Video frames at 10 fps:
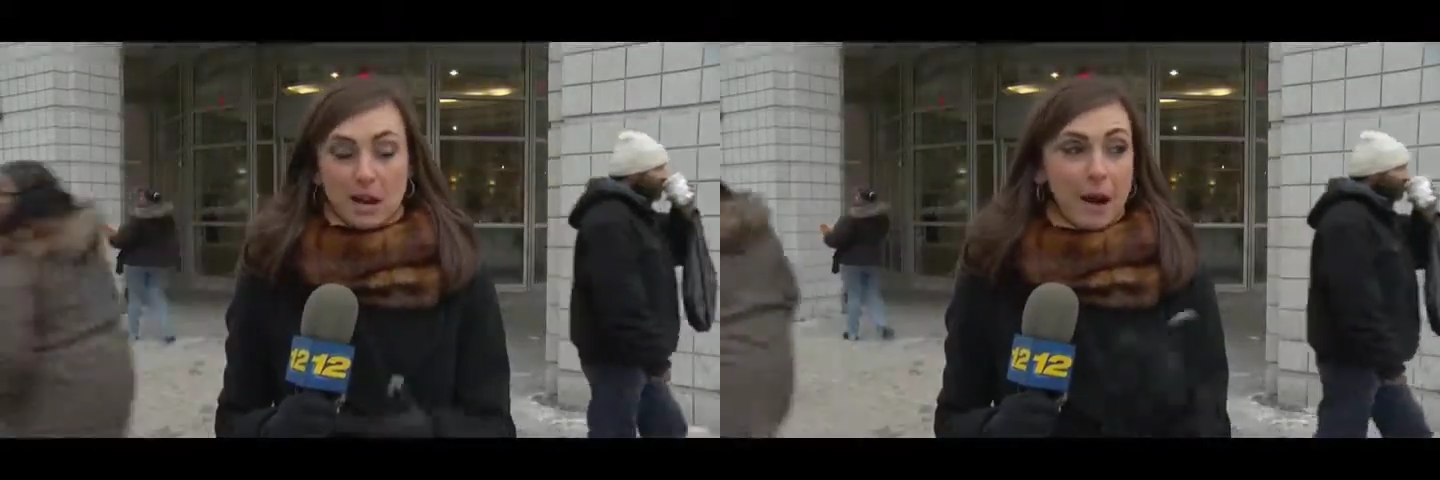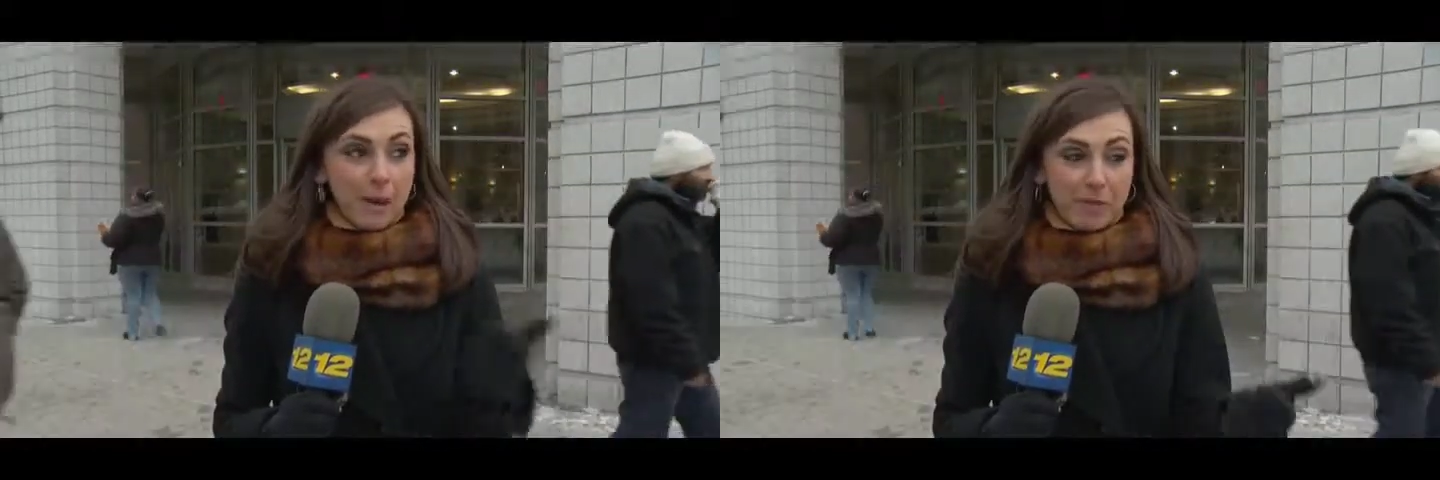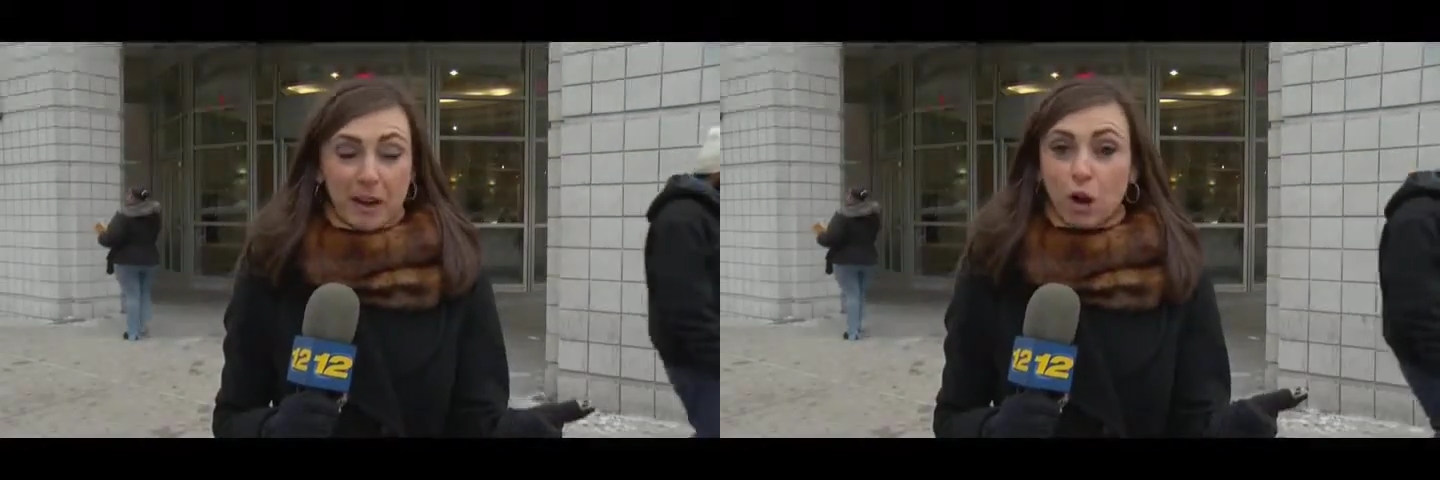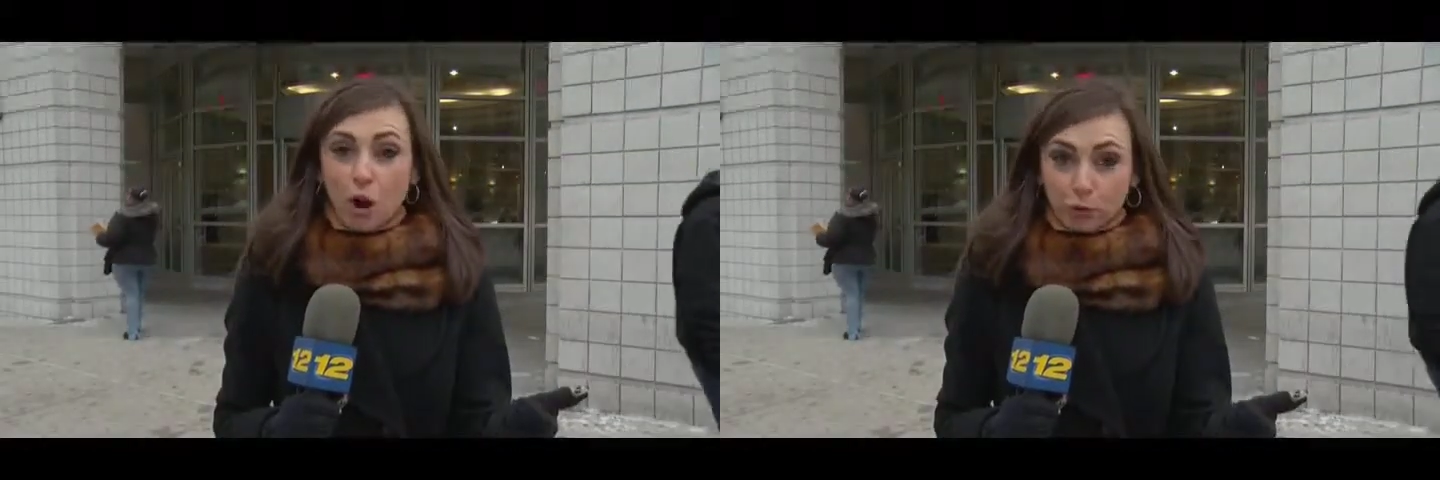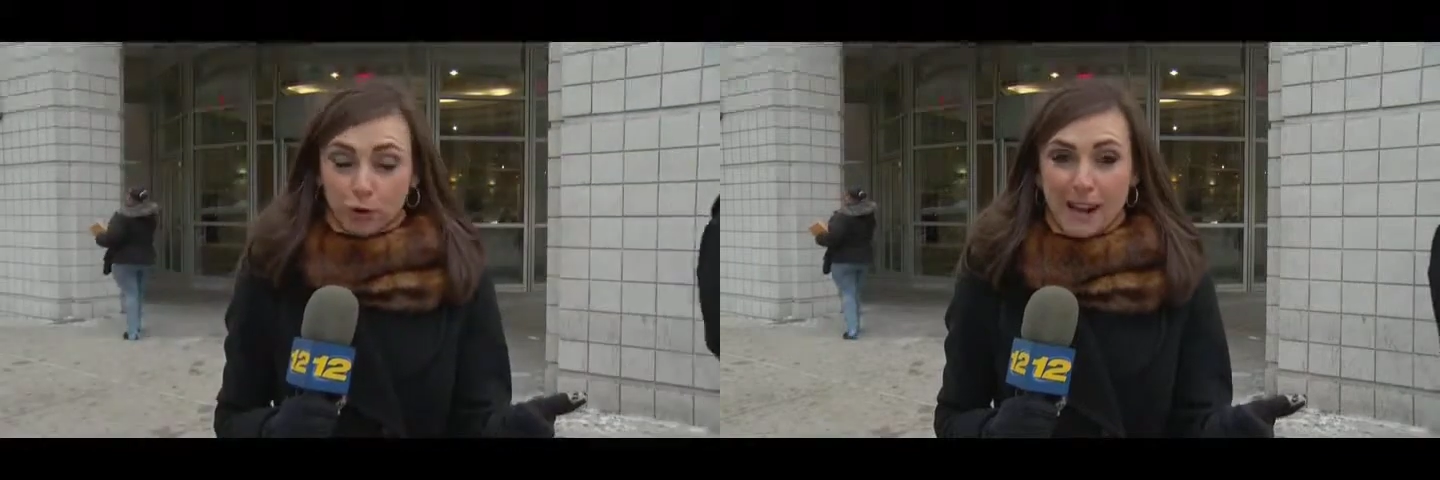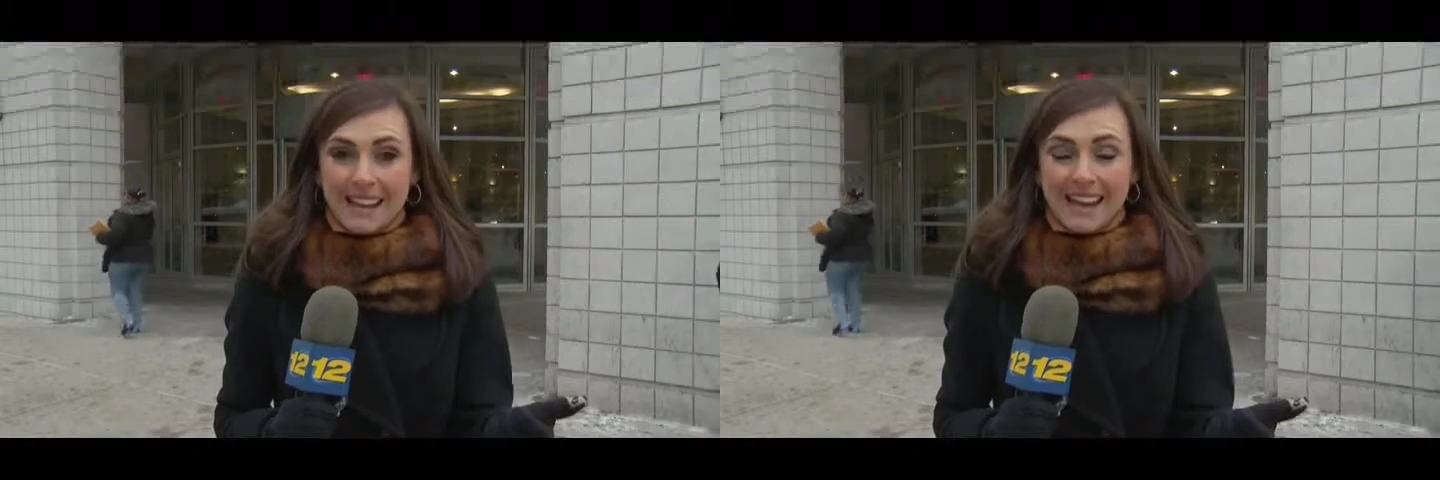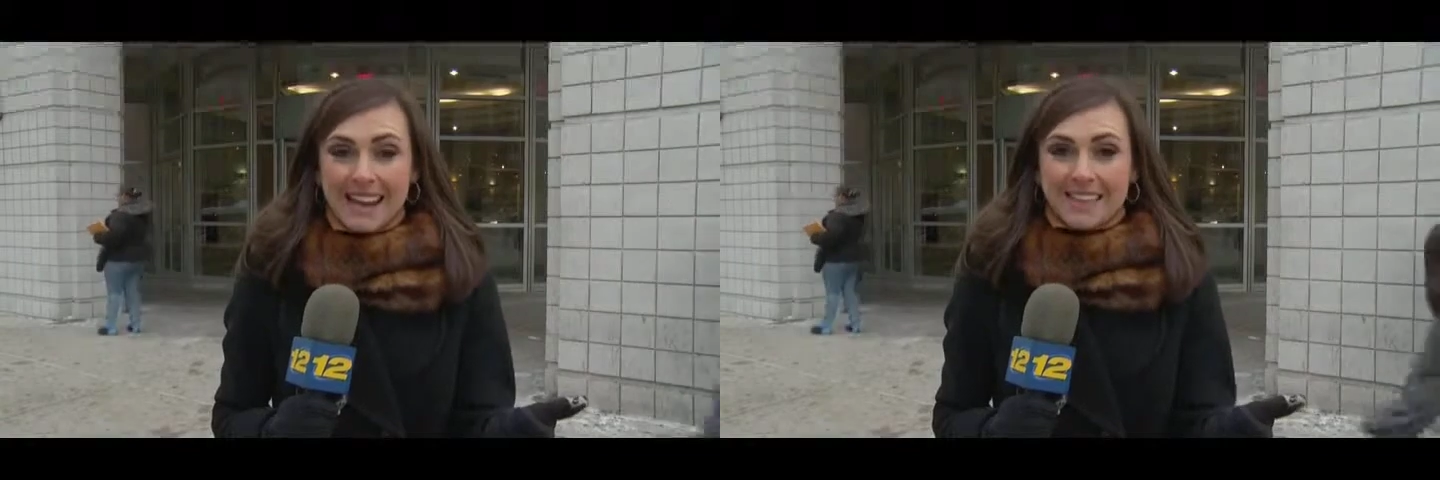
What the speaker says: Now, out there already,